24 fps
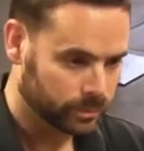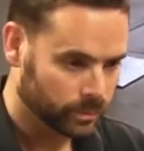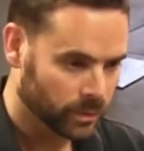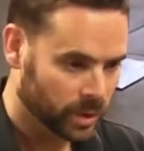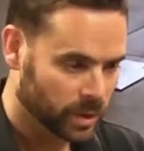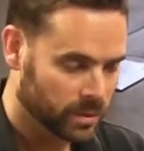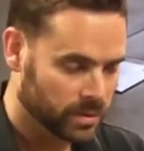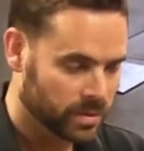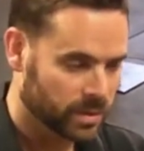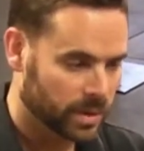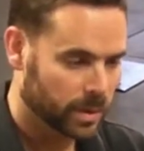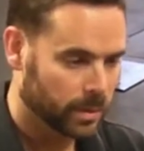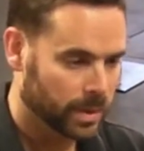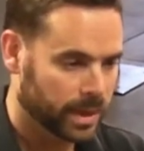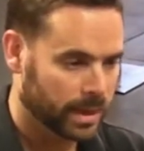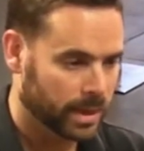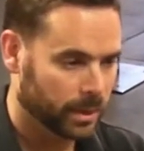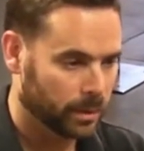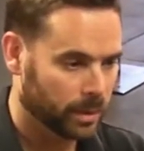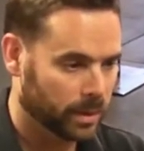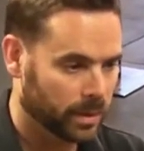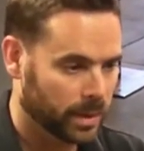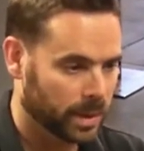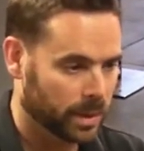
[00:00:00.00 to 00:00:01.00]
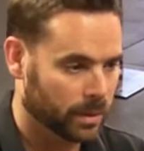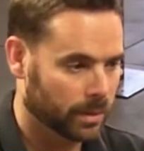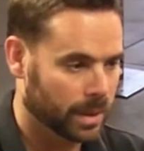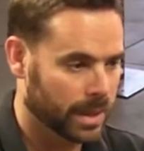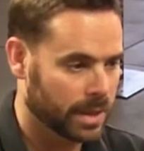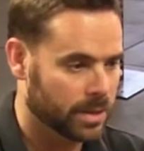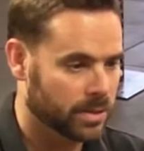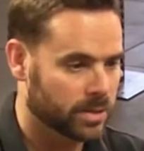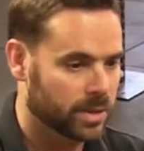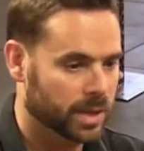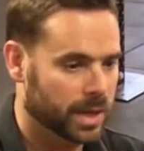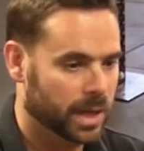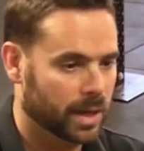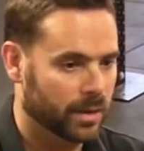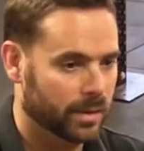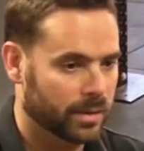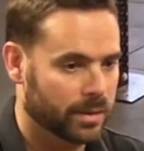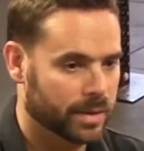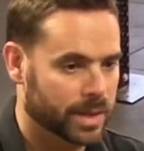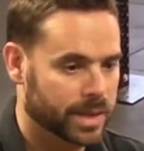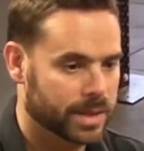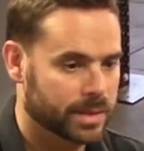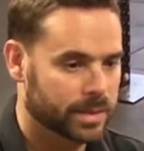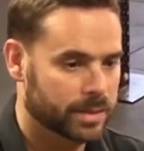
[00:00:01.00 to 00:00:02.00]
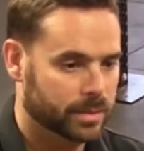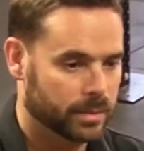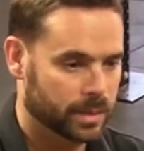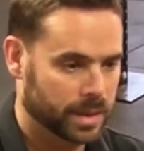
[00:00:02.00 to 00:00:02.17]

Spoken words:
Also, with injured areas,